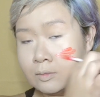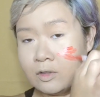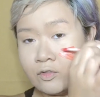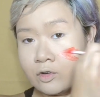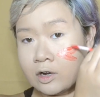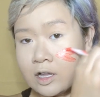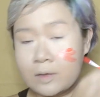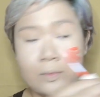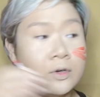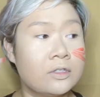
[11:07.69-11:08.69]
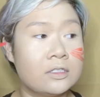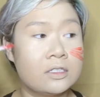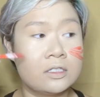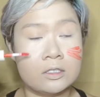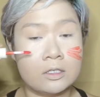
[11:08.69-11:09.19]
before I
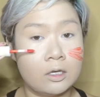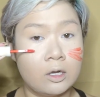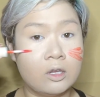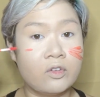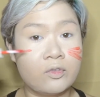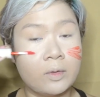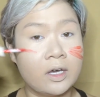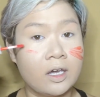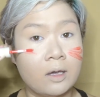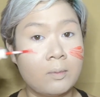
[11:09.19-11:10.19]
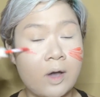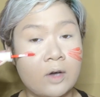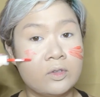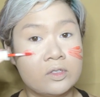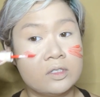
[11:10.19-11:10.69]
put all of my
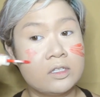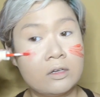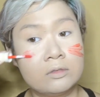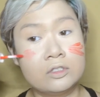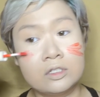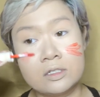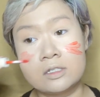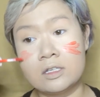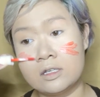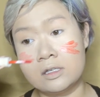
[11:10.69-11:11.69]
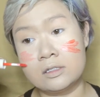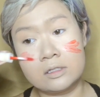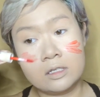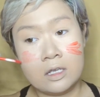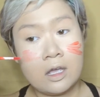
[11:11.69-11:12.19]
powders down, just because,
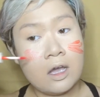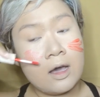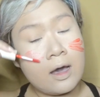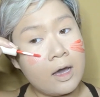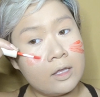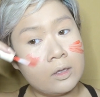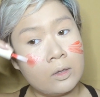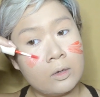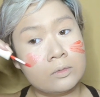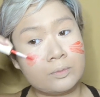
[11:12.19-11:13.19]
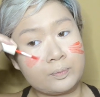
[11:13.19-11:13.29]
I don't know,